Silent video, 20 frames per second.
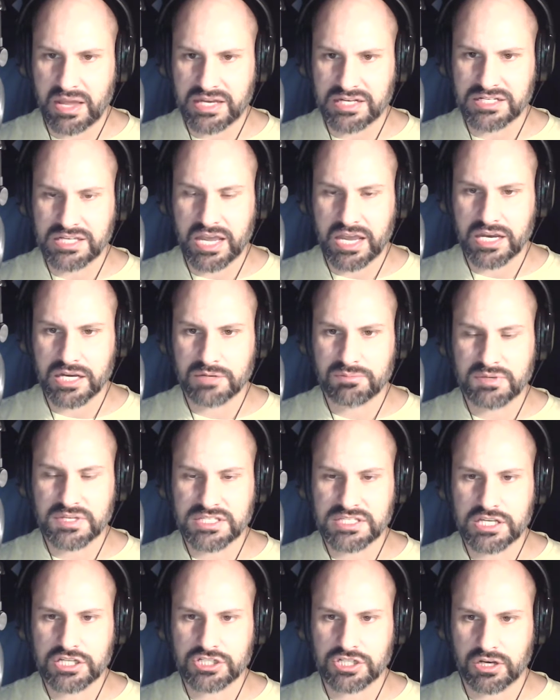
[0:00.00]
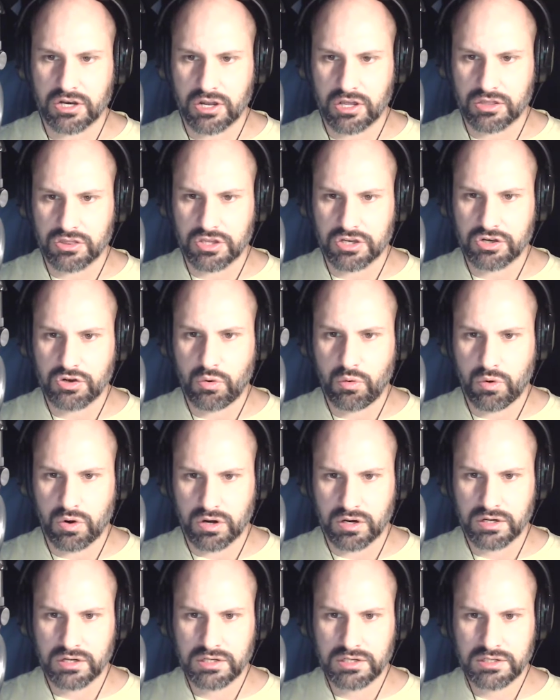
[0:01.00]
maintained position on the
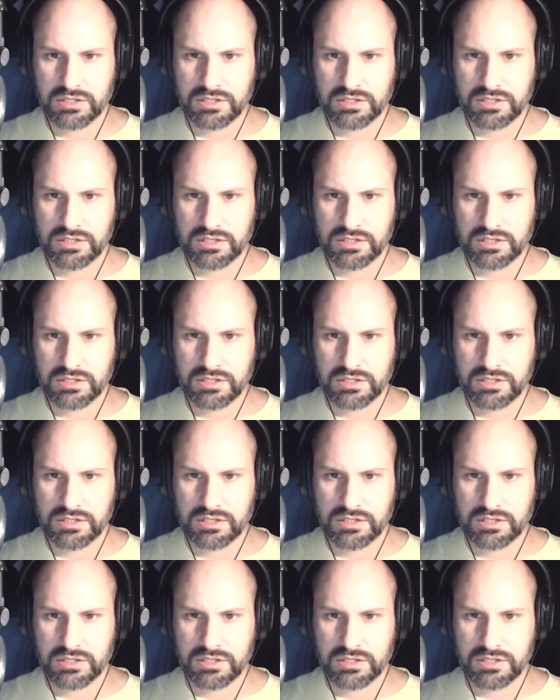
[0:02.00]
door.